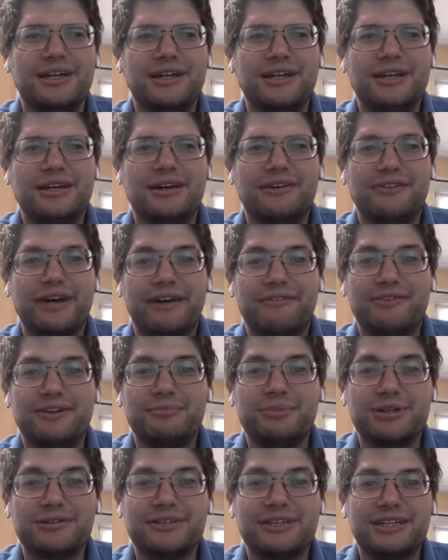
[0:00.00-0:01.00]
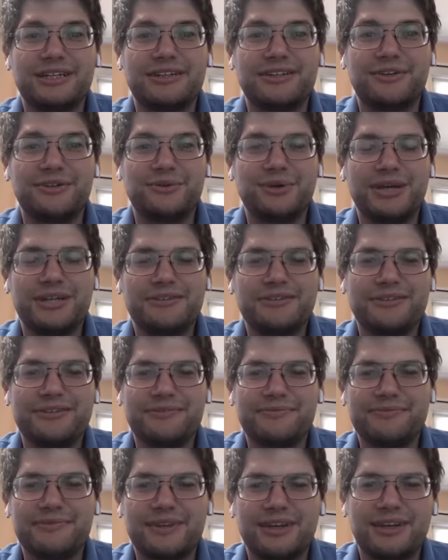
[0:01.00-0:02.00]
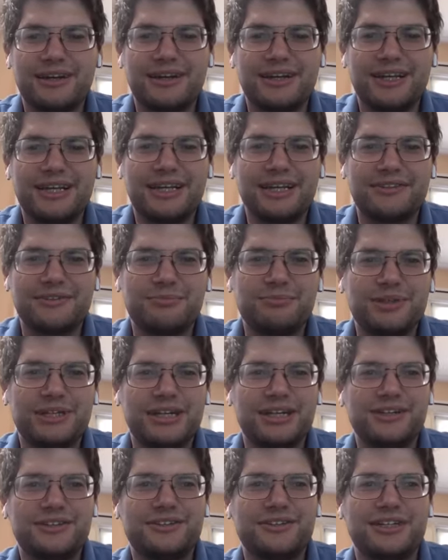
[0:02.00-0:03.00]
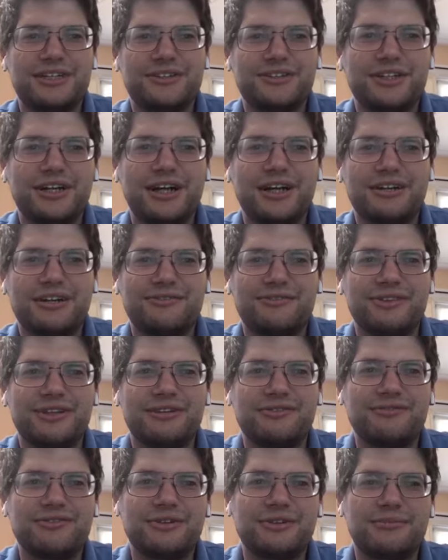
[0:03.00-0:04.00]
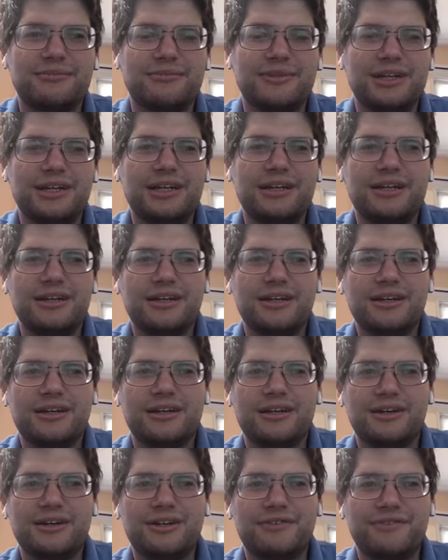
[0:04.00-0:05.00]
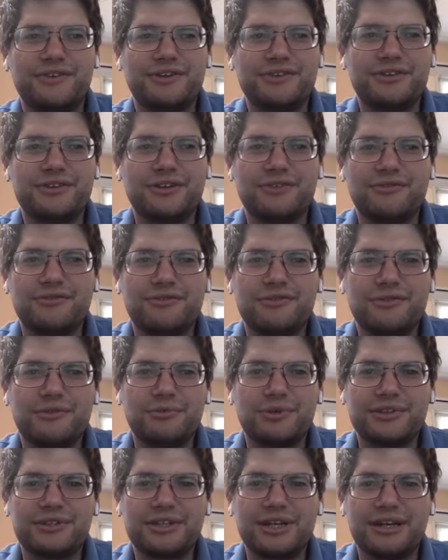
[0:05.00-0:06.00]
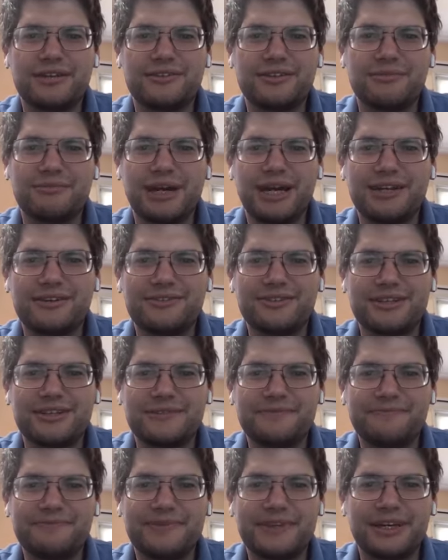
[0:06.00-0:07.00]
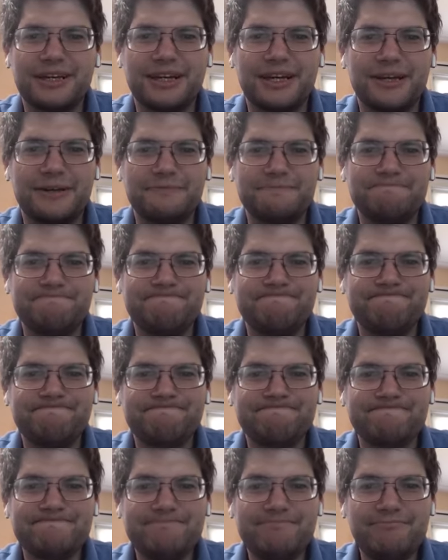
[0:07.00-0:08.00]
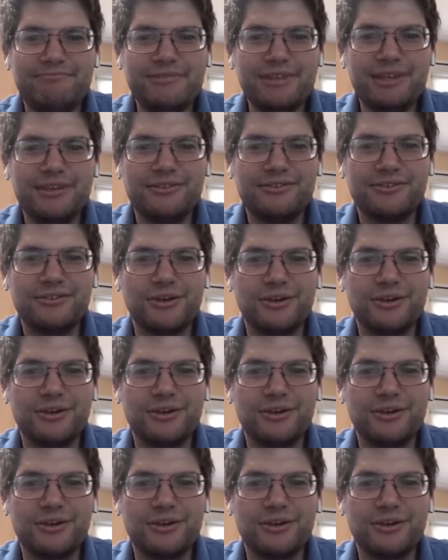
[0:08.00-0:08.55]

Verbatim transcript: of every building in the U.S. And he has a PhD in geography from uh, University of Wisconsin Madison. Um, so